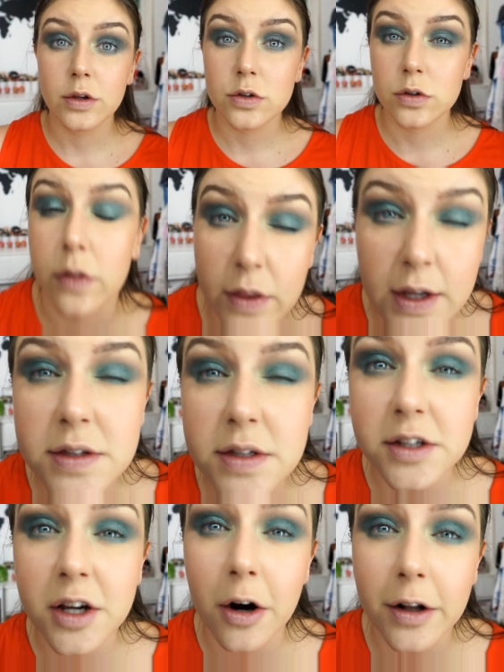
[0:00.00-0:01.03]
So this
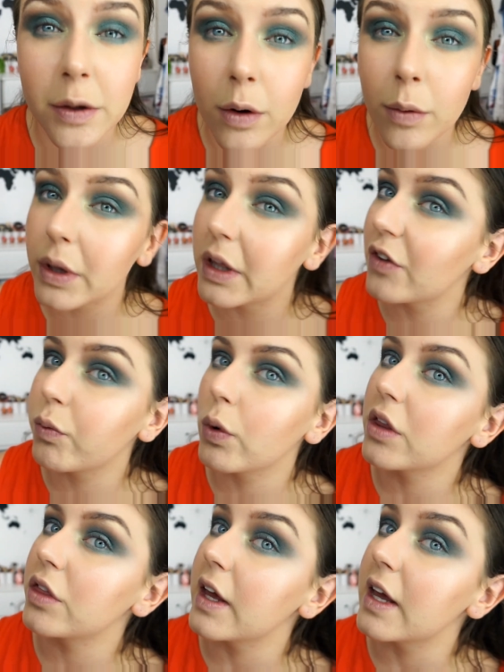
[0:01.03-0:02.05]
is currently what we're left
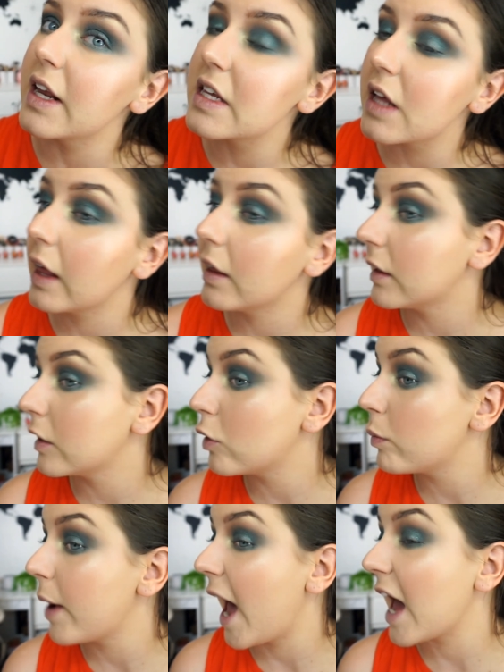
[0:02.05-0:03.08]
with. It is a
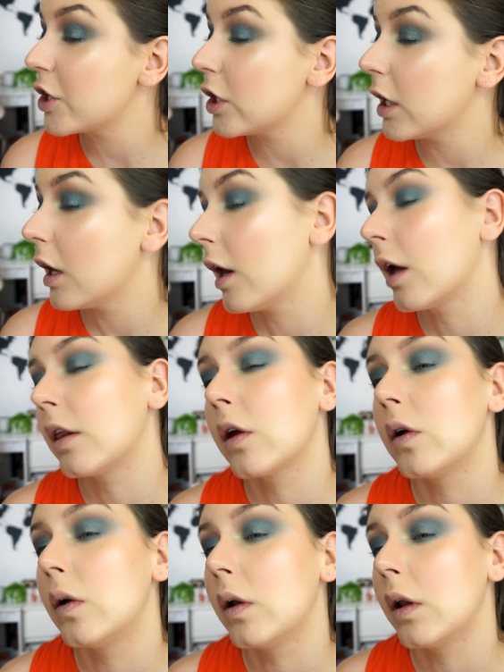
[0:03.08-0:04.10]
little patchy, a
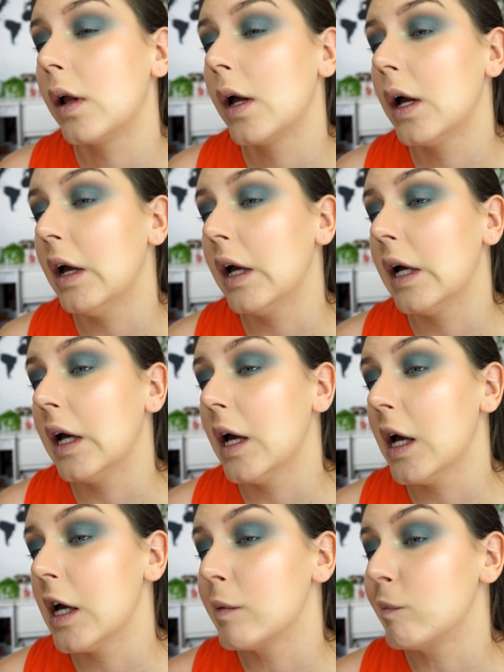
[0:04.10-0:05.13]
little
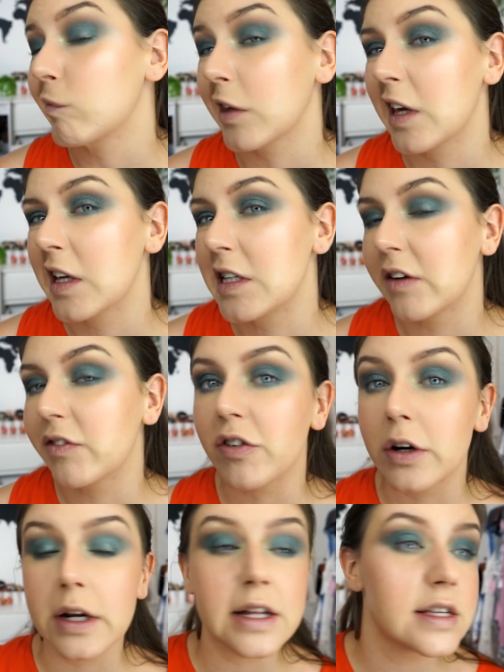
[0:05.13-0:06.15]

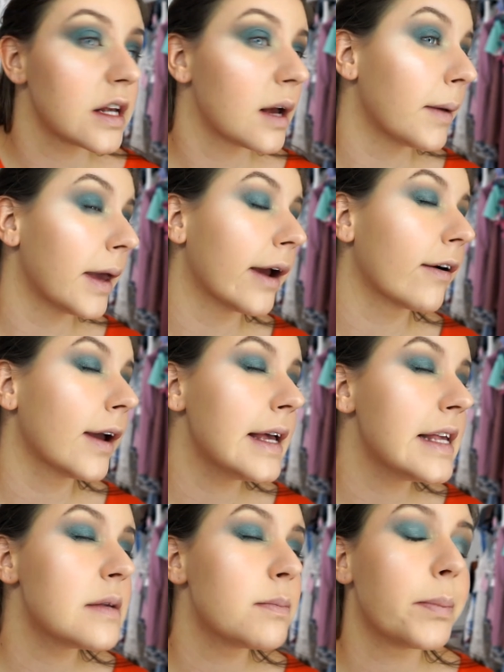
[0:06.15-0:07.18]
different in some
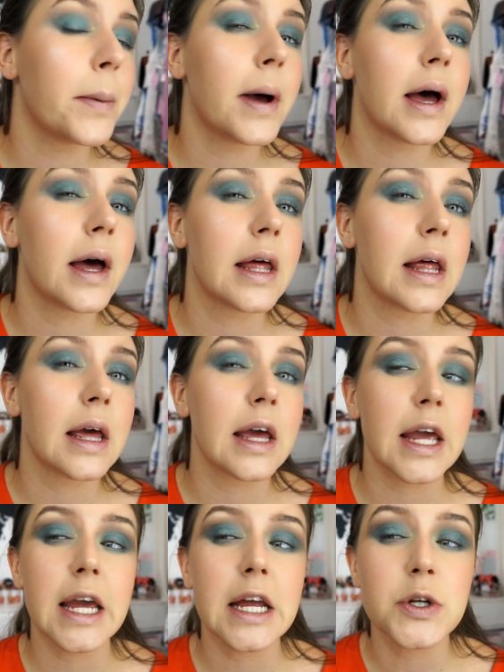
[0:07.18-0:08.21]
areas, but
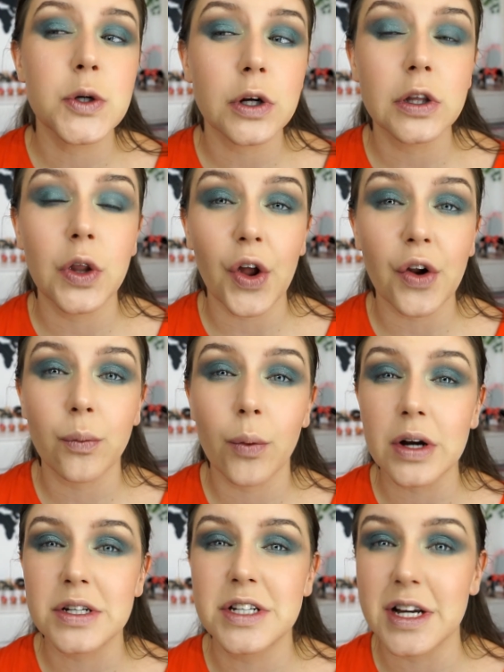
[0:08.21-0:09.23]
it took a lot of
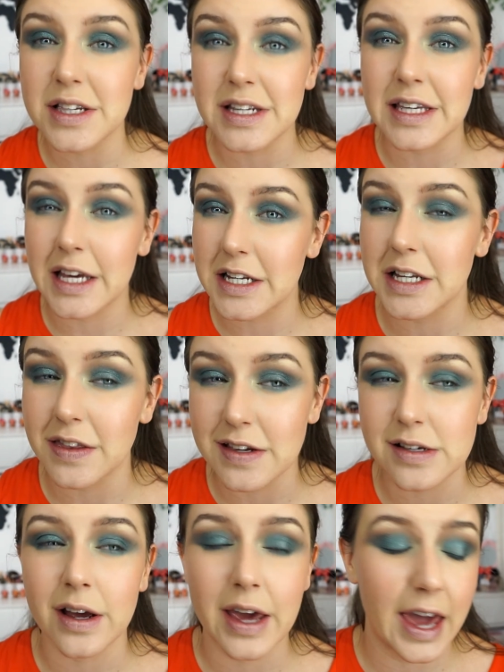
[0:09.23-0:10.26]
work just to get to this
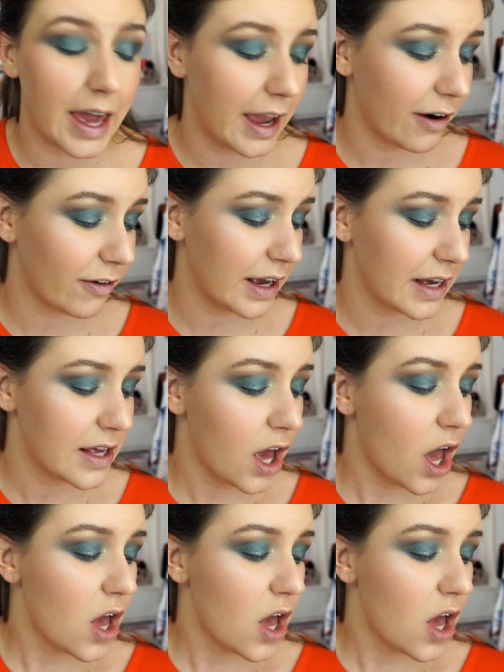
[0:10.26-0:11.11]
area.